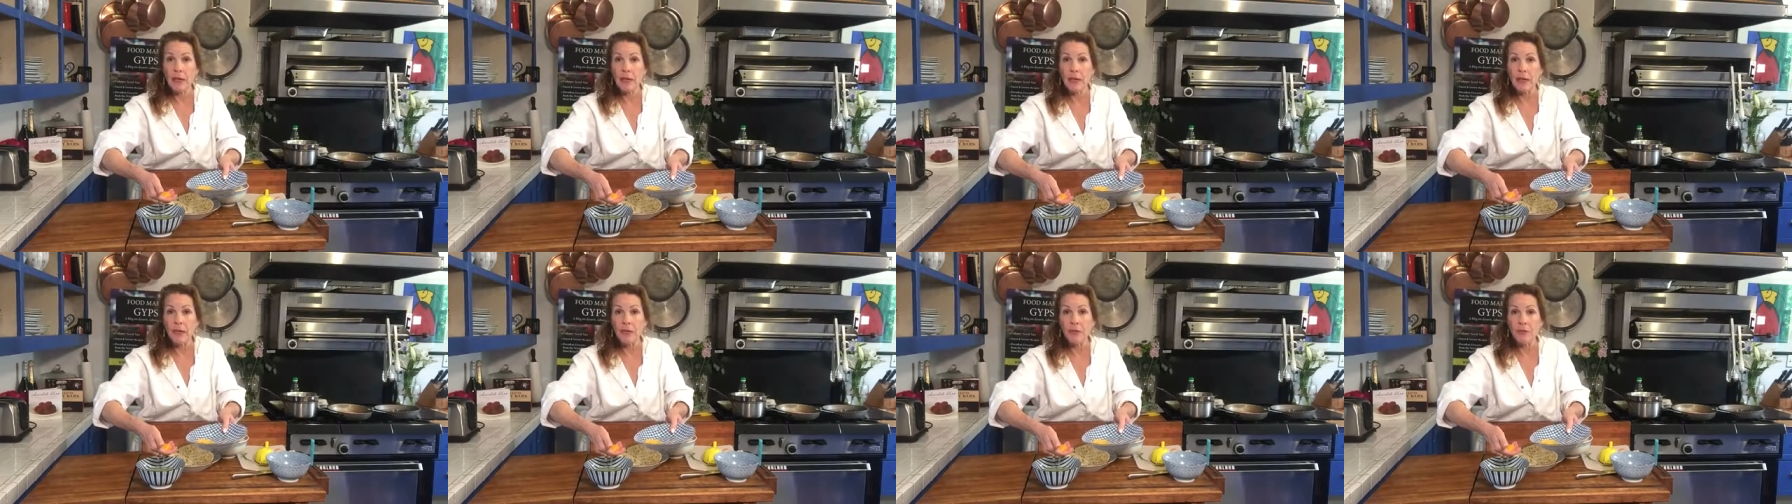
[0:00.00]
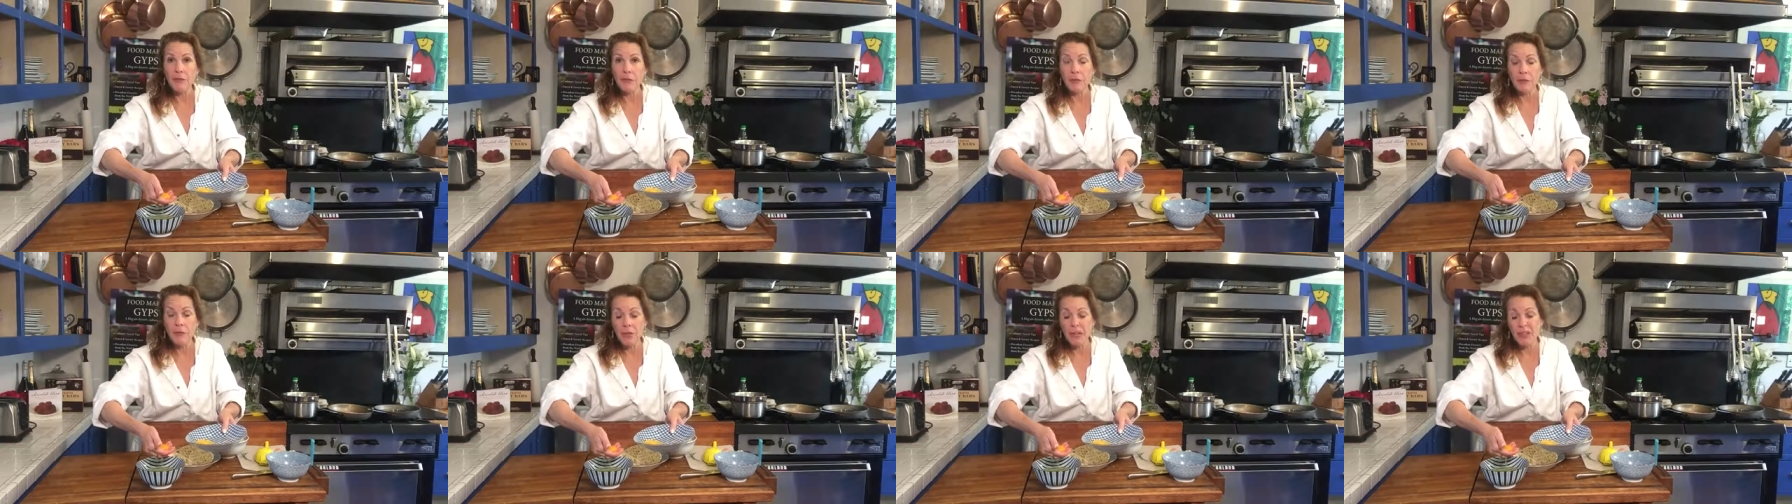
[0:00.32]
and
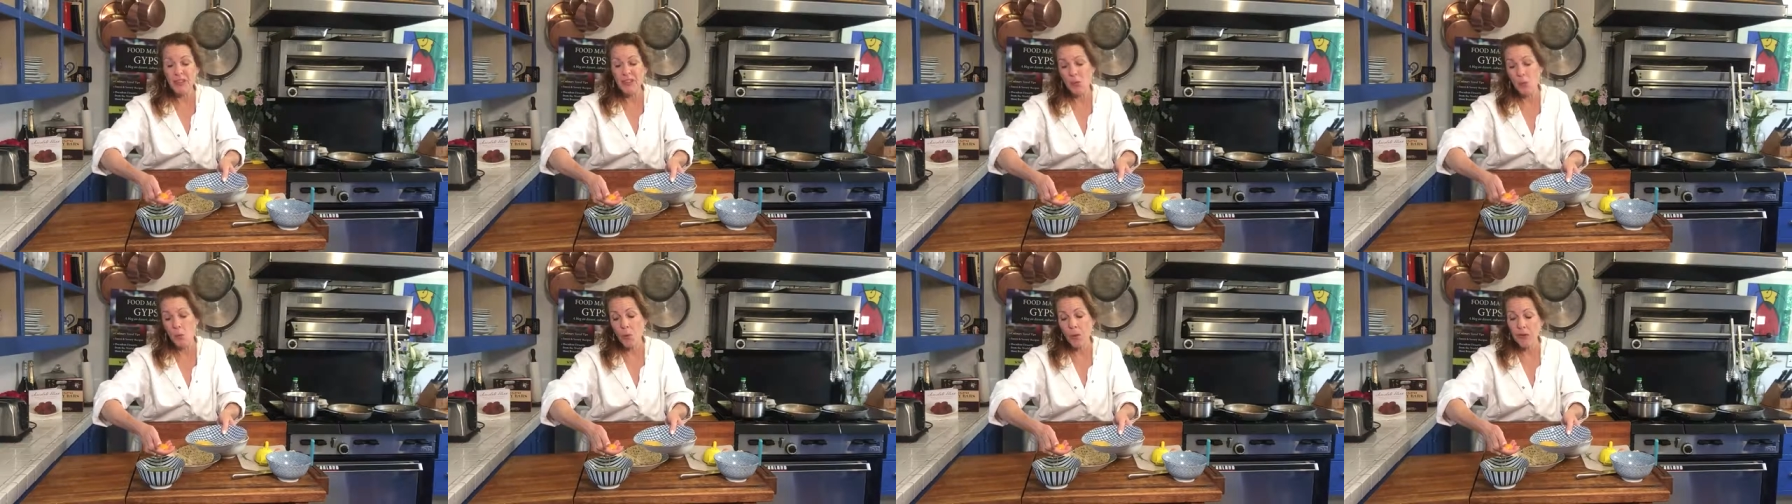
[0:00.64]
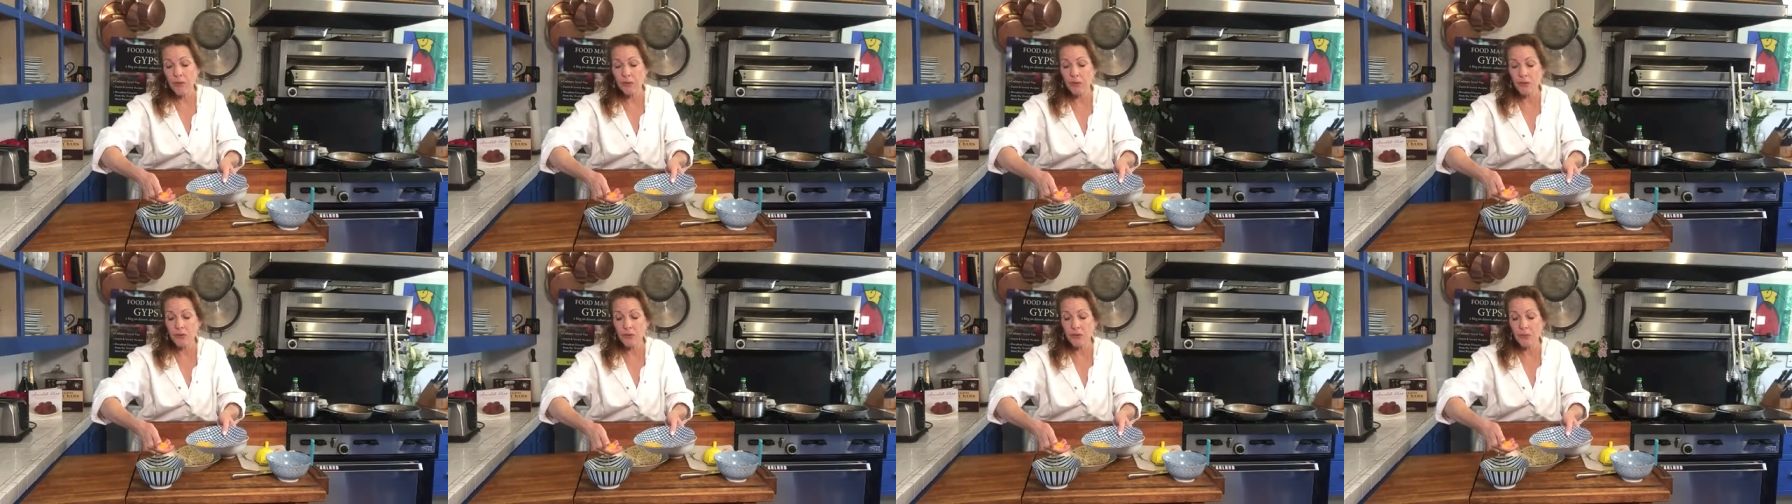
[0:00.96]
if you need the
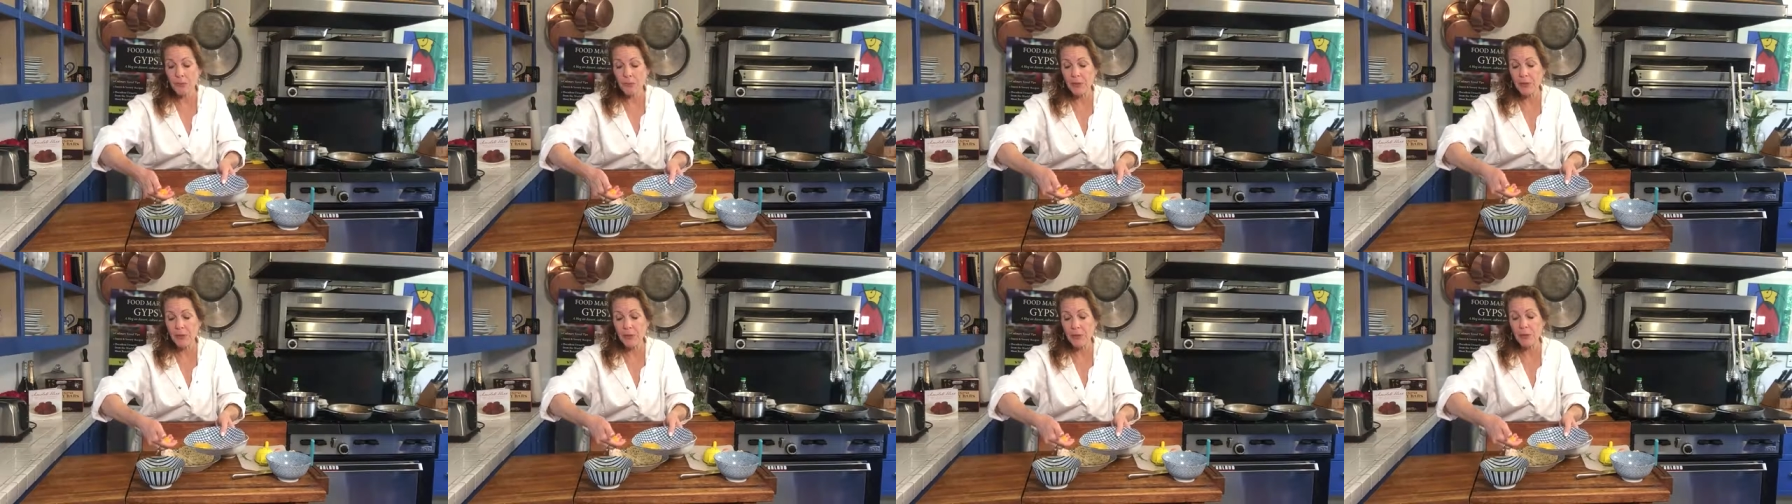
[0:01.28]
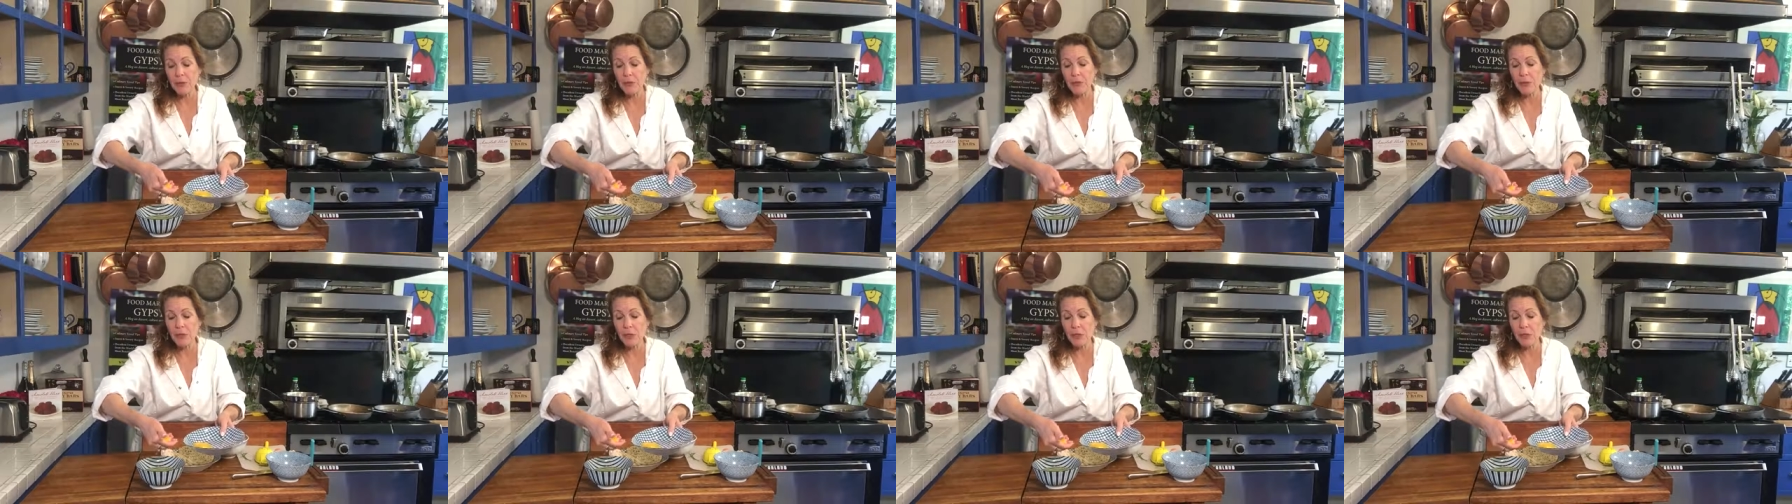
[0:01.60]
whites for something
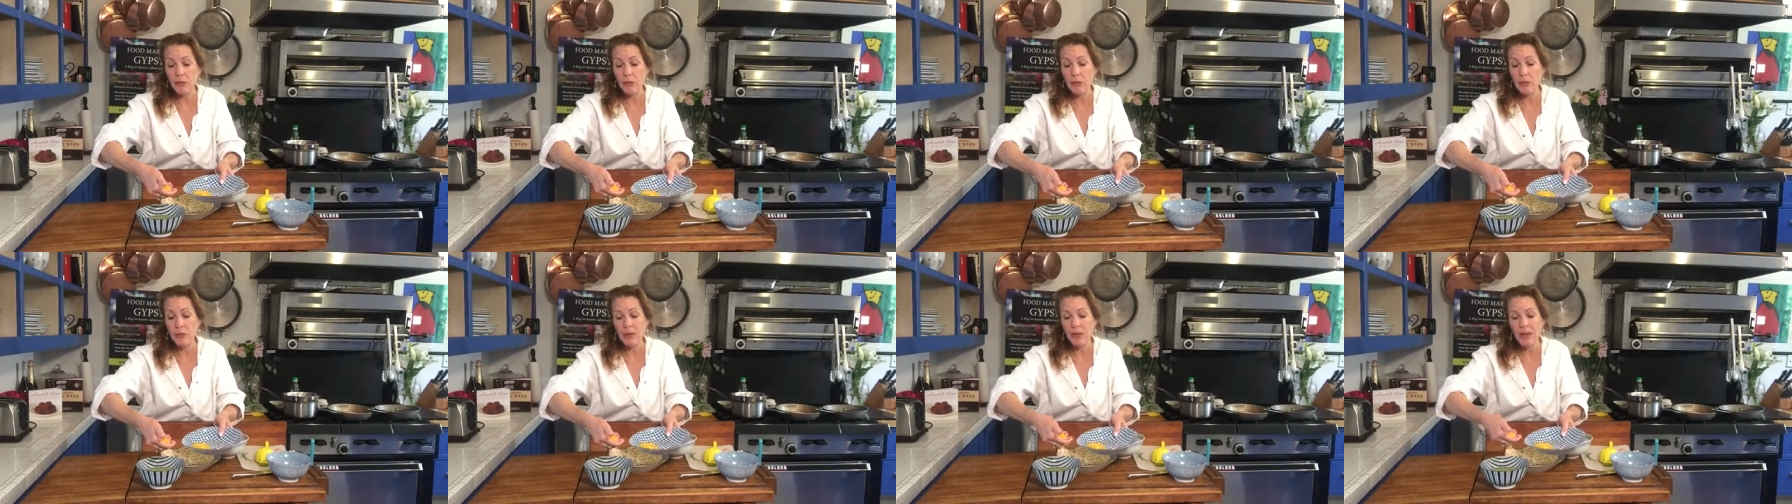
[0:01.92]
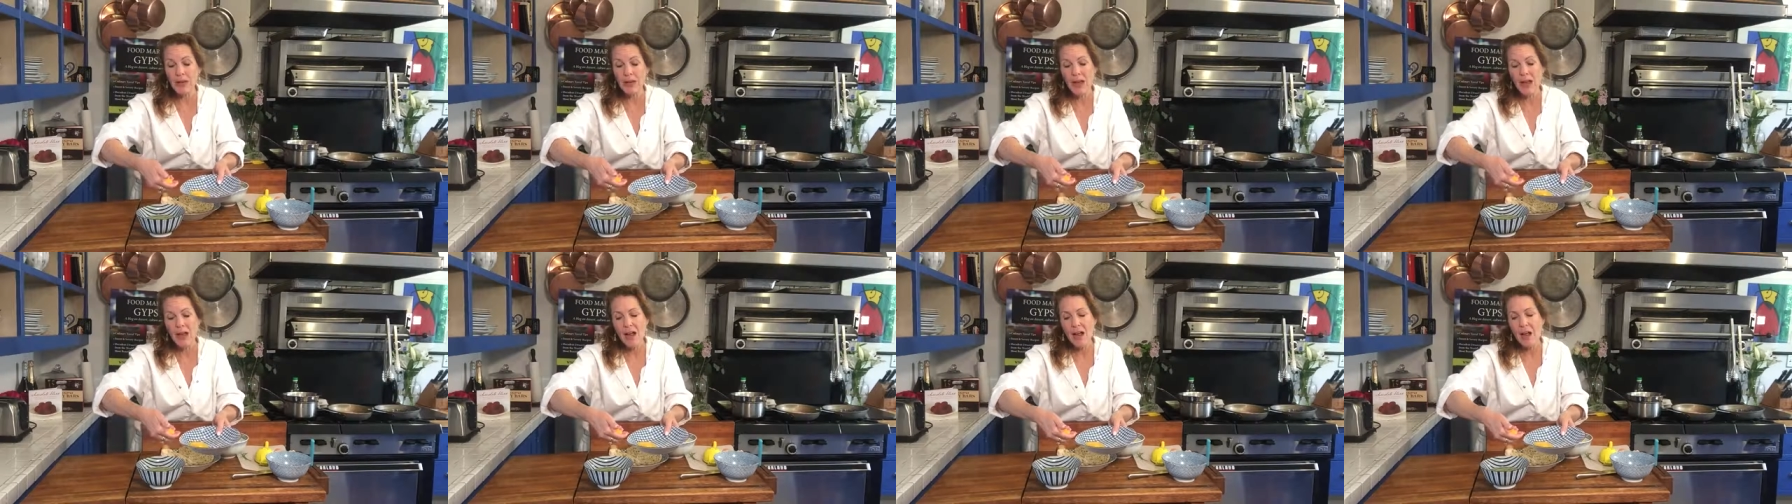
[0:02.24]
else, you can use
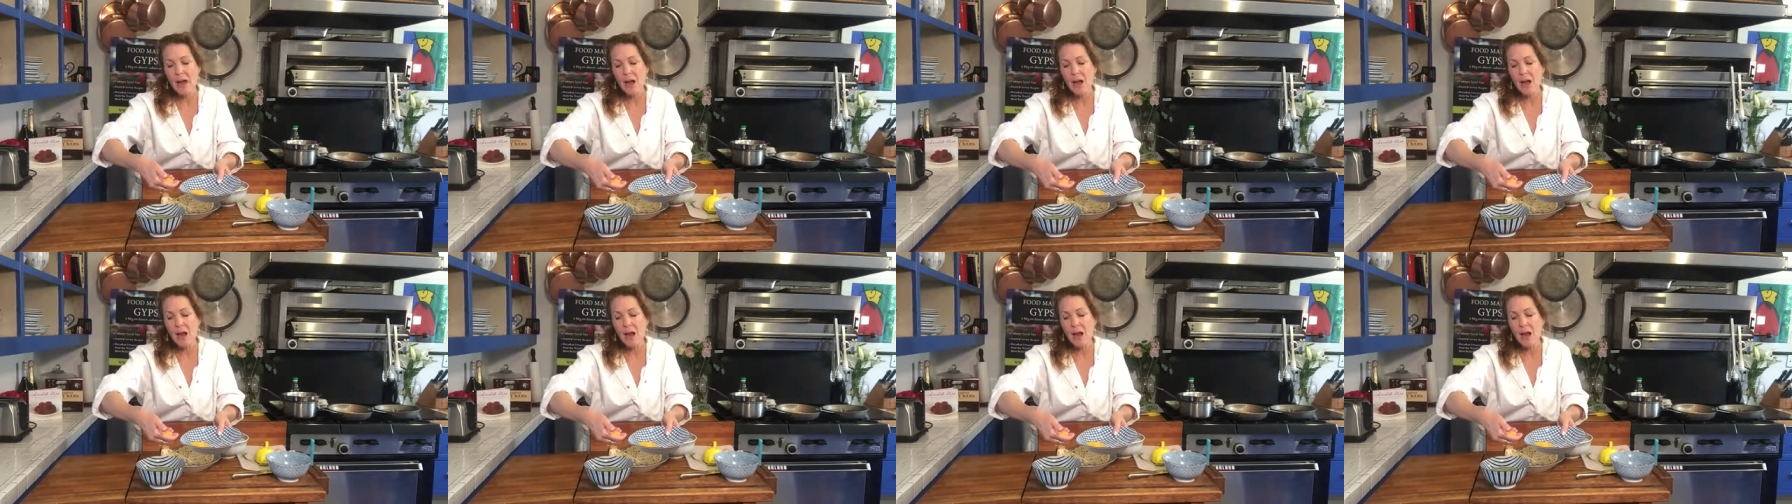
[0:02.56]
it.